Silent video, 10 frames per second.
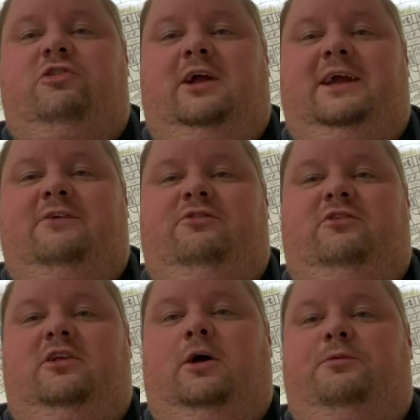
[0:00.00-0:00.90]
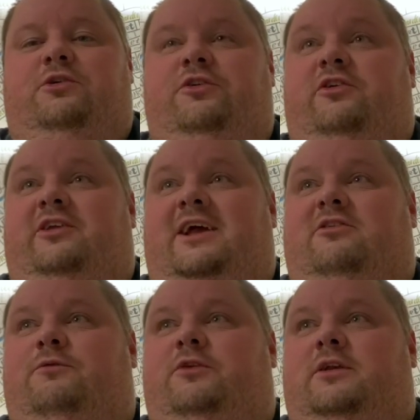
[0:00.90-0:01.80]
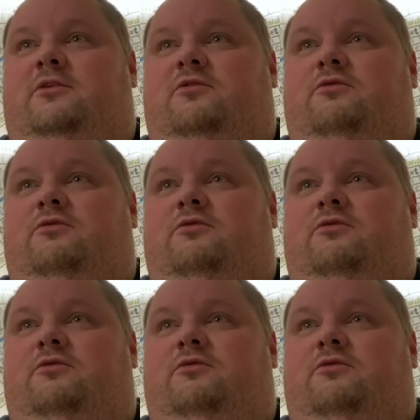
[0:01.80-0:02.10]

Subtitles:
so that gives the opportunity to get something